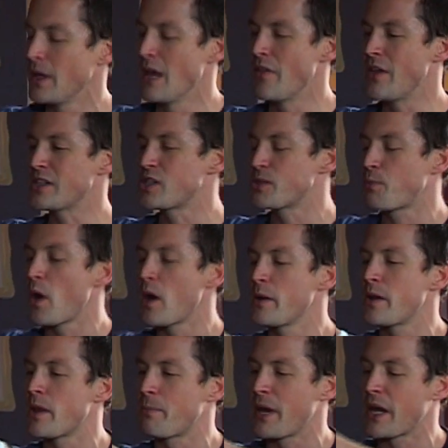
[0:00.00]
This is probably
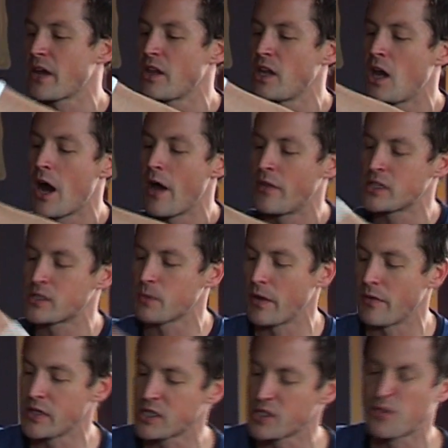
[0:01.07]
the pick of the lot, this one.
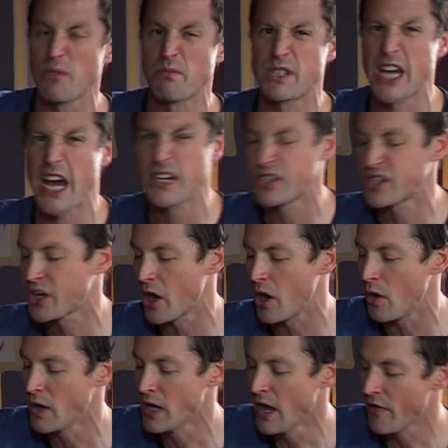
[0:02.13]
This is from
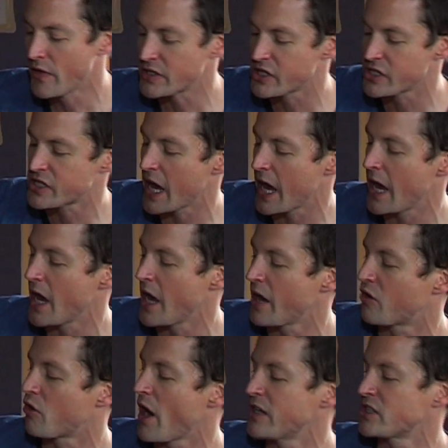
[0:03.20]
Tesco. This is a
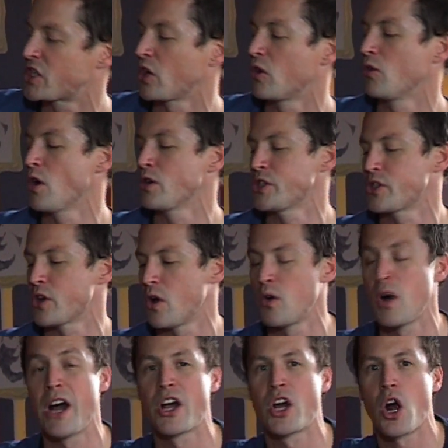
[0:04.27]
Gran
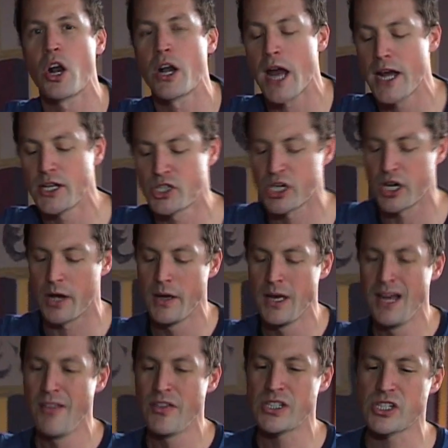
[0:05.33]
Torosso Garnacha.
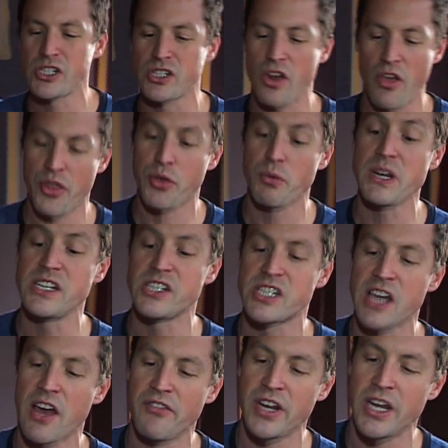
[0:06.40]
This is
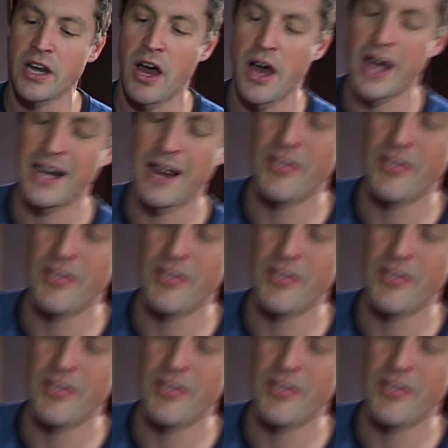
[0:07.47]
$3.79,